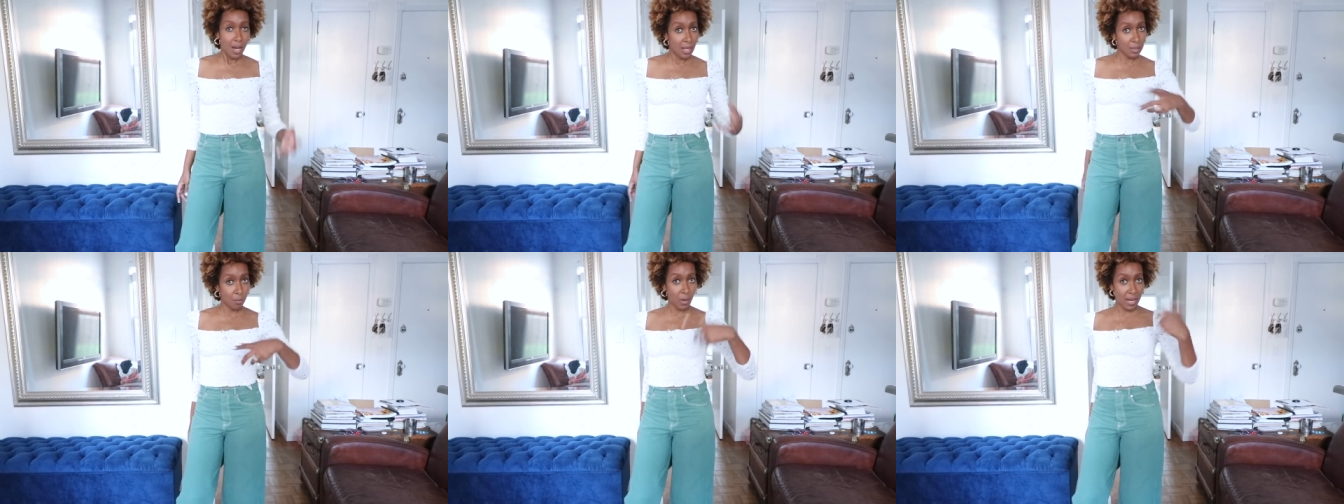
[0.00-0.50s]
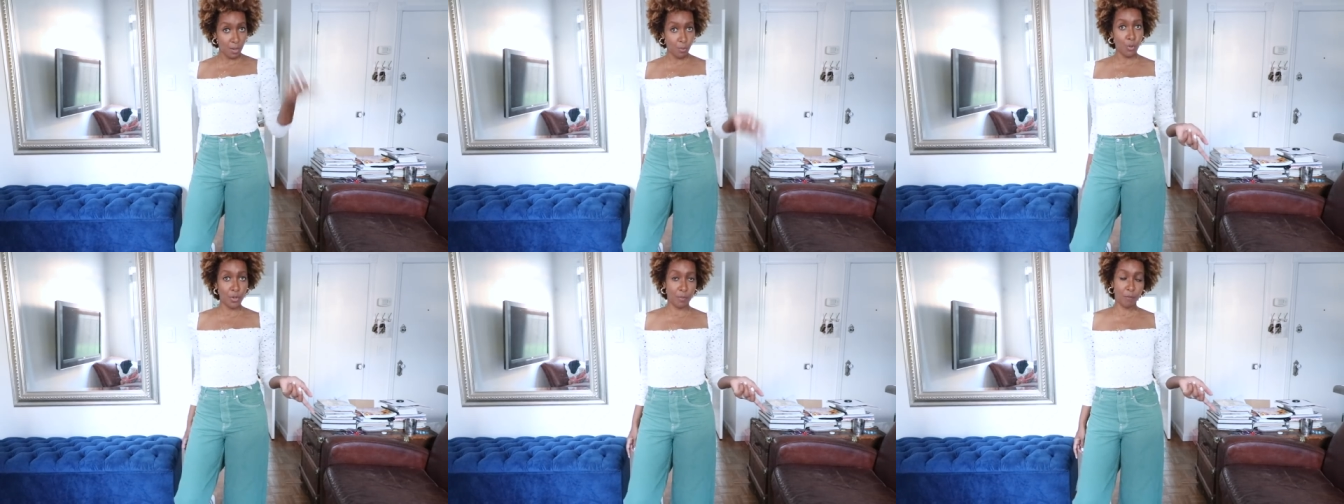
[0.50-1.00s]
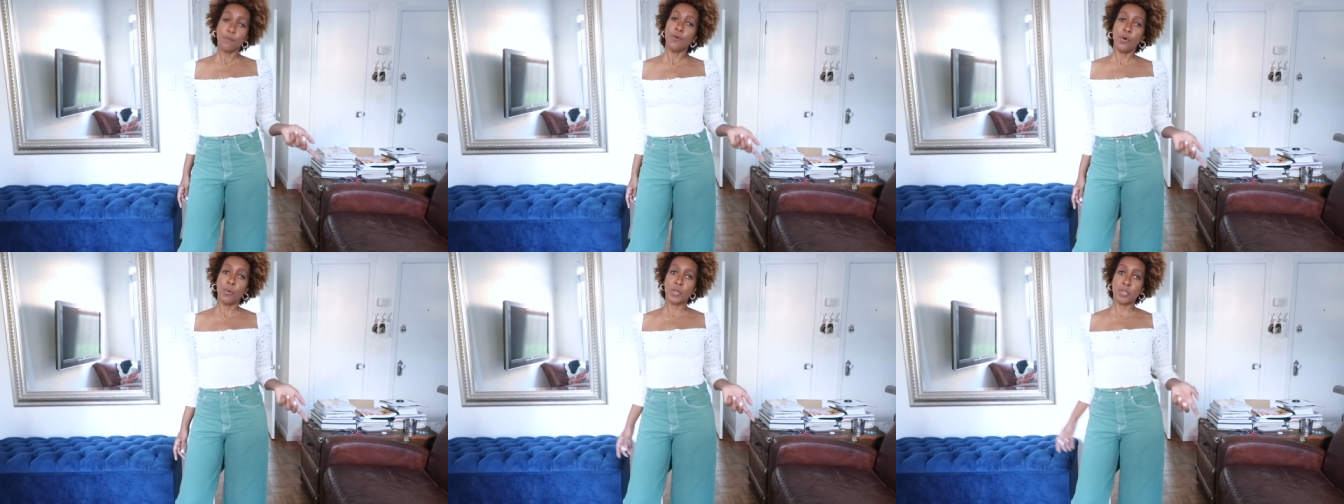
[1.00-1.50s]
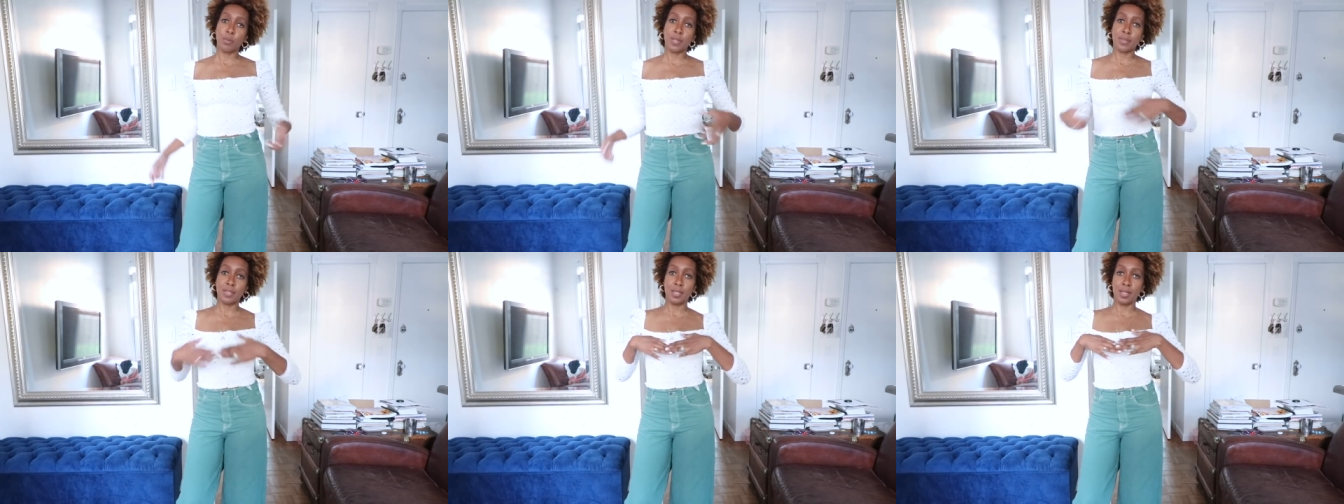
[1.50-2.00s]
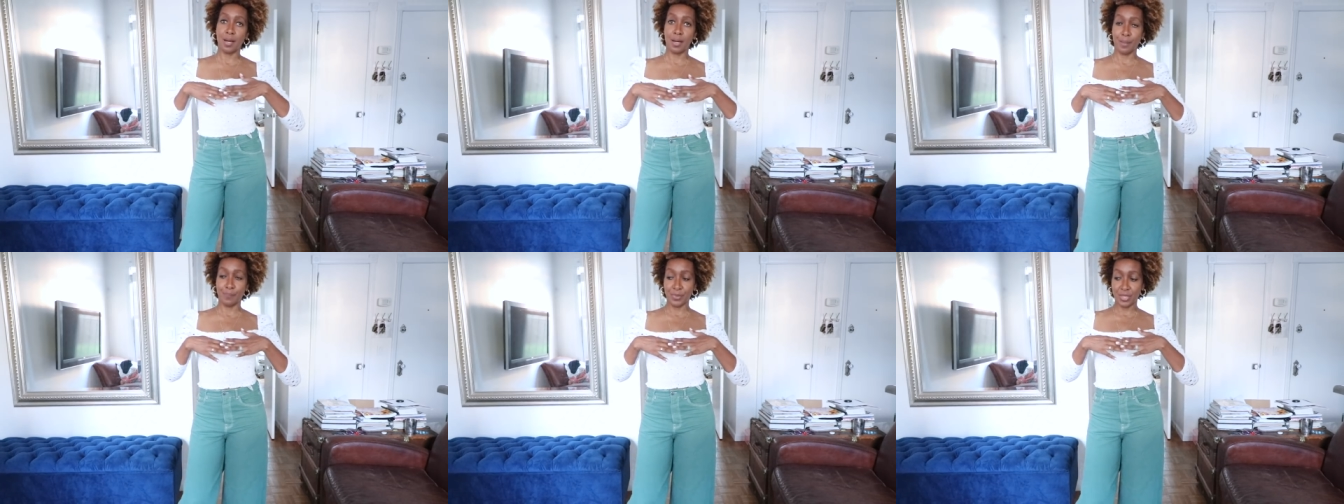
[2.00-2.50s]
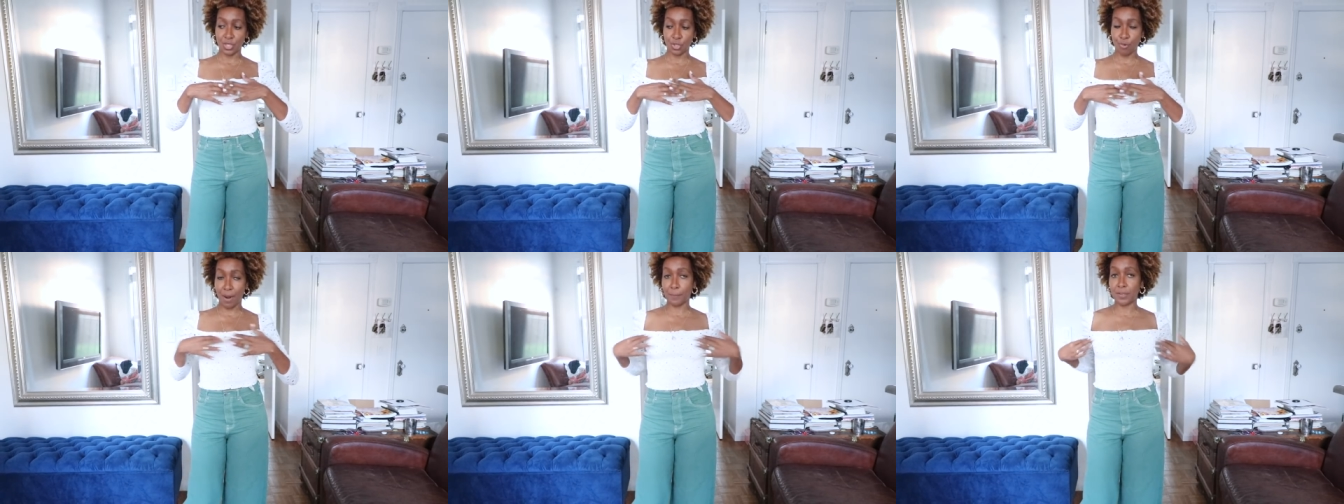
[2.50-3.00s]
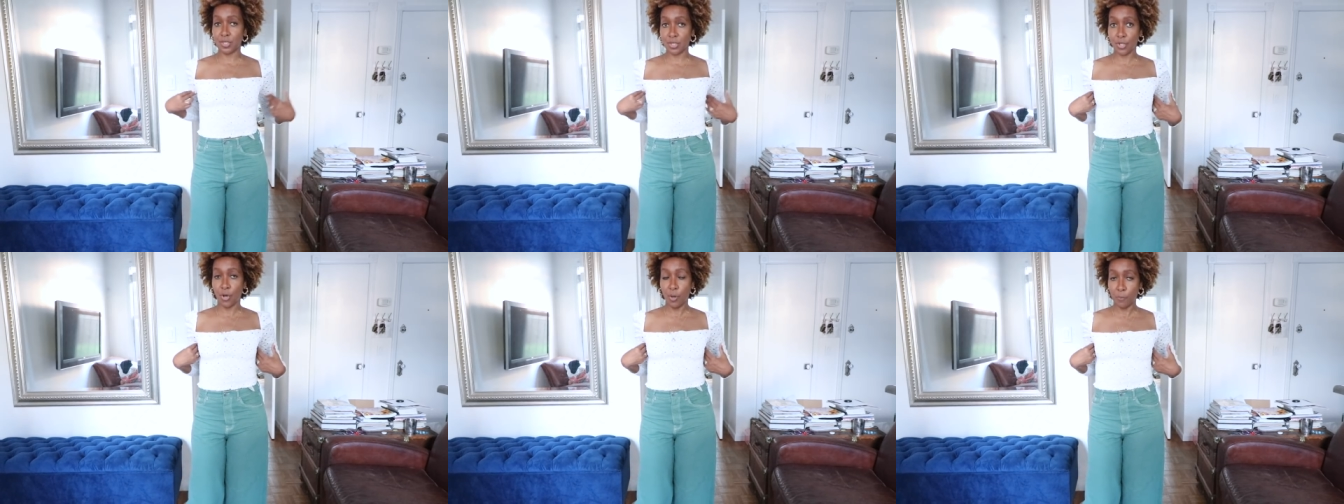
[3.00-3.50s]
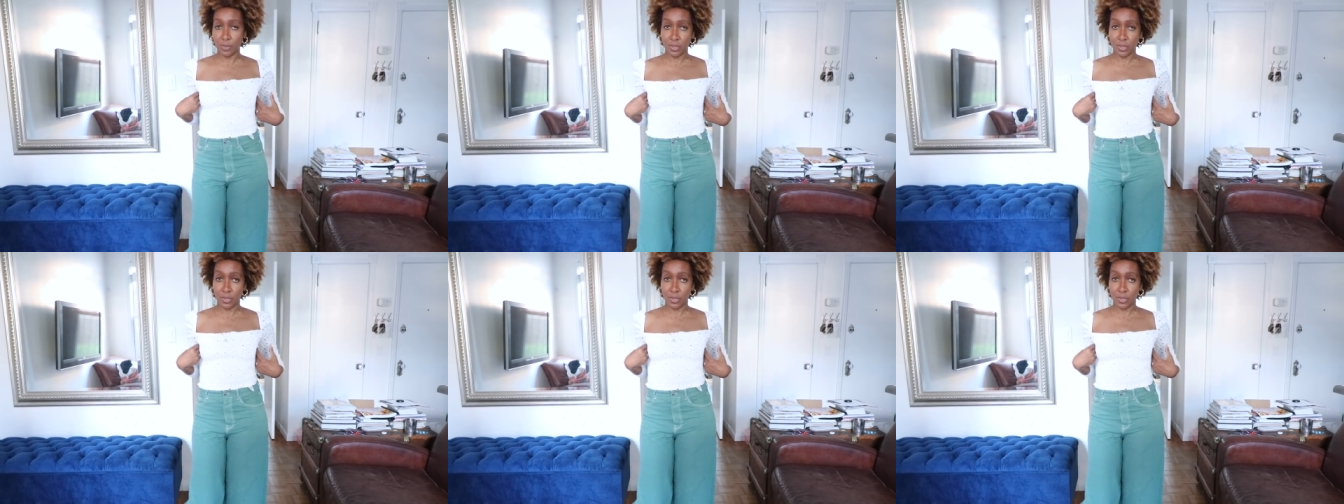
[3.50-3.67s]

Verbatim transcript: and the way I wore it before was with the strapless top,